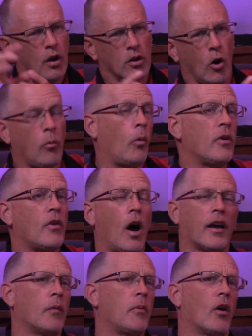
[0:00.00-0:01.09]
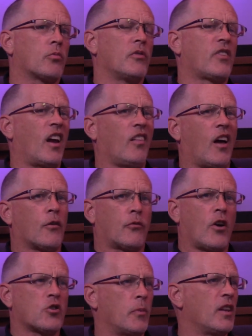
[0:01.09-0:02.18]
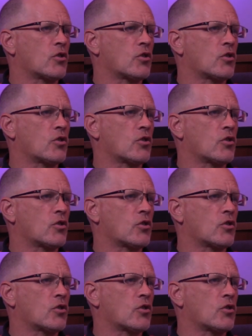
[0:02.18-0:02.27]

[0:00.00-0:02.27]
But I got to be honest, we've got a lot of freshmen and